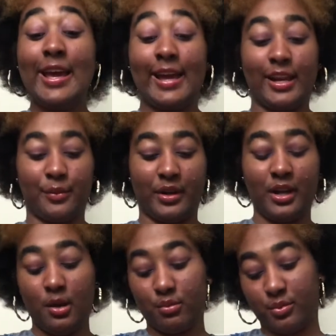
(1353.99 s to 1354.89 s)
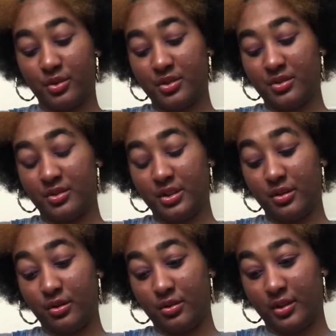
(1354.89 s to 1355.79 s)
Anyway, portions on here
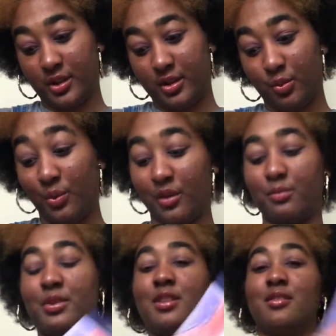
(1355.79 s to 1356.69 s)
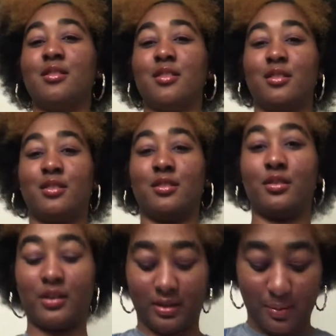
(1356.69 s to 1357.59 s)
are, like, weird. Because, look.
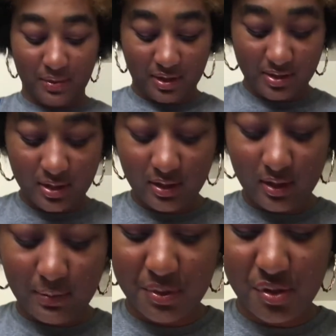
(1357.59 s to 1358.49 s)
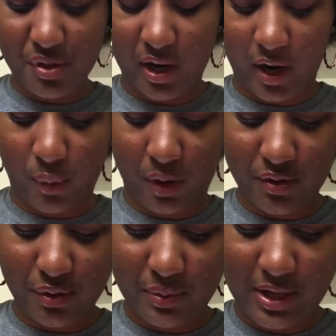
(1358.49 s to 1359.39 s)
Okay, I'm guessing, like, maybe these are
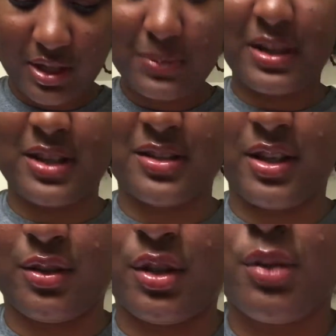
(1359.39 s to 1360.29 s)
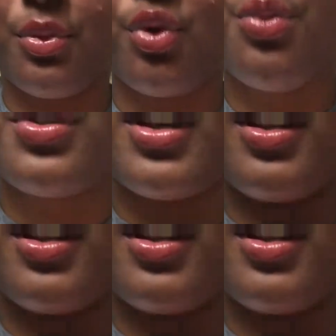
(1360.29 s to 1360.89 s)
high-riser pants. Because, like, look at the boobs. And